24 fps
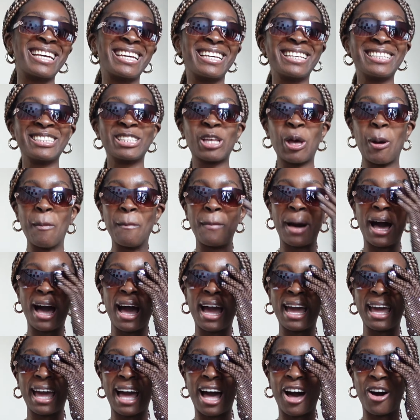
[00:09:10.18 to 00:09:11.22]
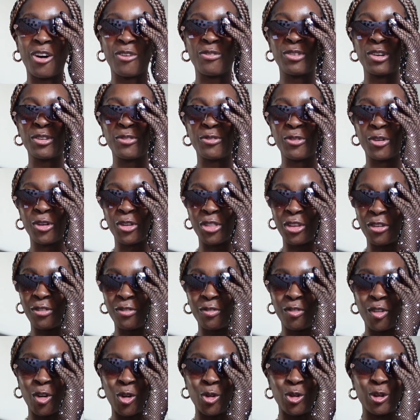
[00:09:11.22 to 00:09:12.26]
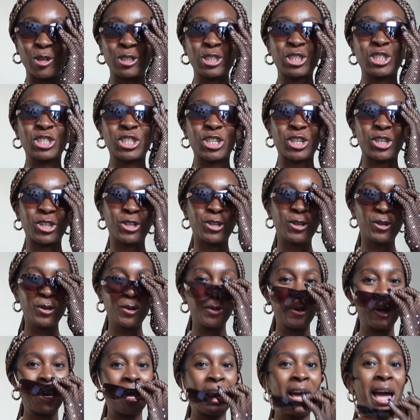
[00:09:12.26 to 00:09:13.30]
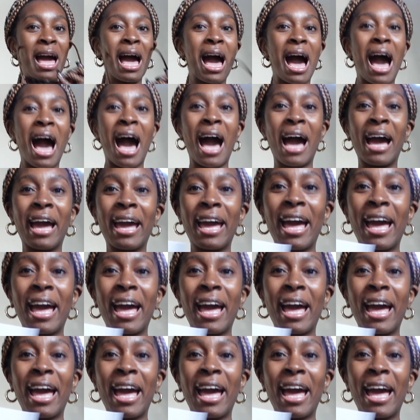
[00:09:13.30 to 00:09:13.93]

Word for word: is my outfit for the photo shoot. I